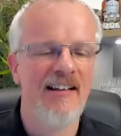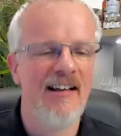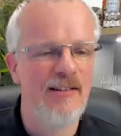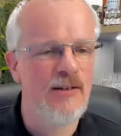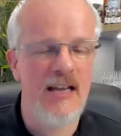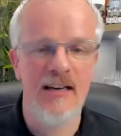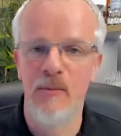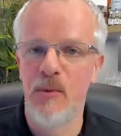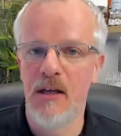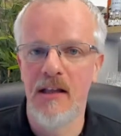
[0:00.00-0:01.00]
I understand
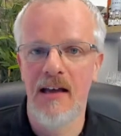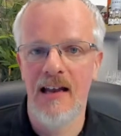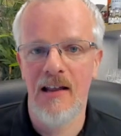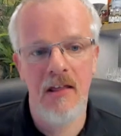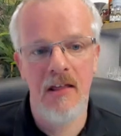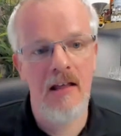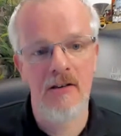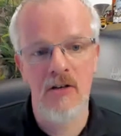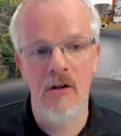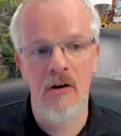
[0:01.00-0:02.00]
completely. And I think
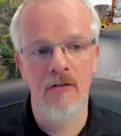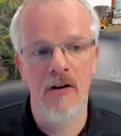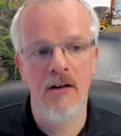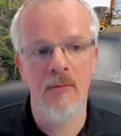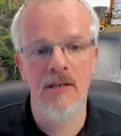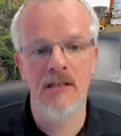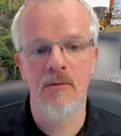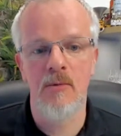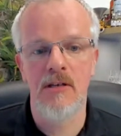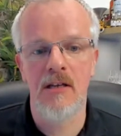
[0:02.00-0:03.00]
there's a lot of arguments
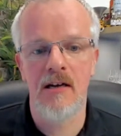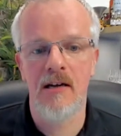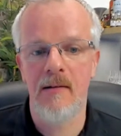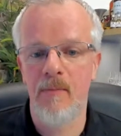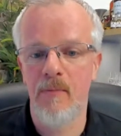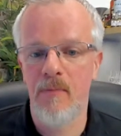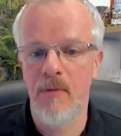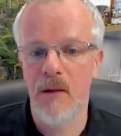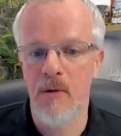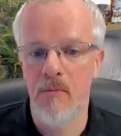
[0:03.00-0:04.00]
that would
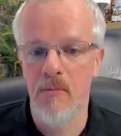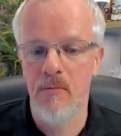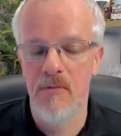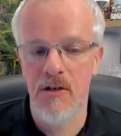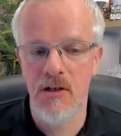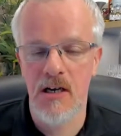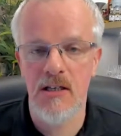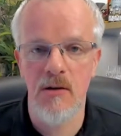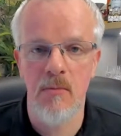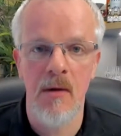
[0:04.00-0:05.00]
suggest
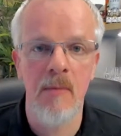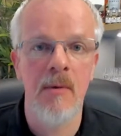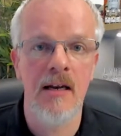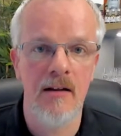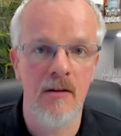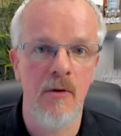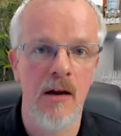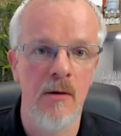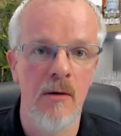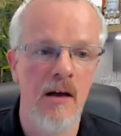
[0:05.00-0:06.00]
that you maybe did it the
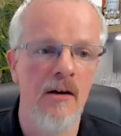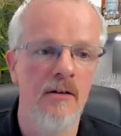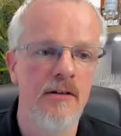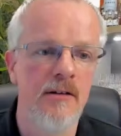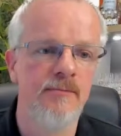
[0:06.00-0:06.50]
right way around.